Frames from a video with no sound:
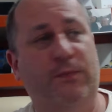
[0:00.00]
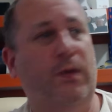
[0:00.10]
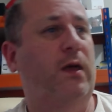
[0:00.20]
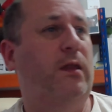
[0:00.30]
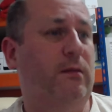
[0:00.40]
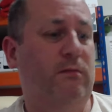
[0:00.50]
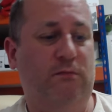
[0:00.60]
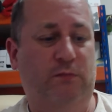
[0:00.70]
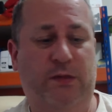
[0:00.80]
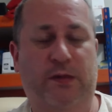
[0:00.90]
but
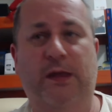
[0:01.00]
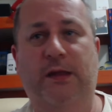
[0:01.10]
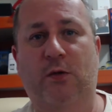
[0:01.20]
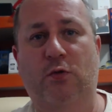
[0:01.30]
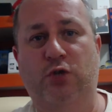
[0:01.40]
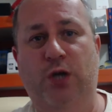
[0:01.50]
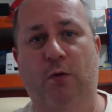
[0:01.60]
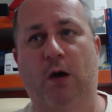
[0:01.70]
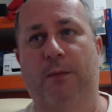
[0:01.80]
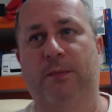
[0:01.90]
they did all
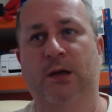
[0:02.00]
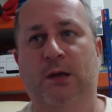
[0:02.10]
show up.